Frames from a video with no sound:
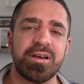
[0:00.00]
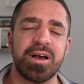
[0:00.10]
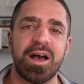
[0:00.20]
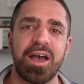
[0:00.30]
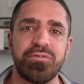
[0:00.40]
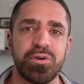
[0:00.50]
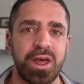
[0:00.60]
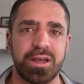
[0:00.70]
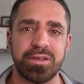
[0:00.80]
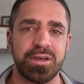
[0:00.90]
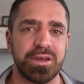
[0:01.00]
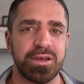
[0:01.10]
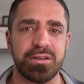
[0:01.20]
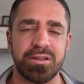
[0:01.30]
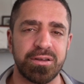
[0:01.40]
I feel like
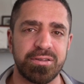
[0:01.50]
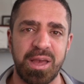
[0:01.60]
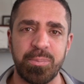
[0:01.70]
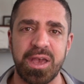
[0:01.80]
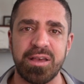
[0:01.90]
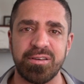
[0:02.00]
the MKE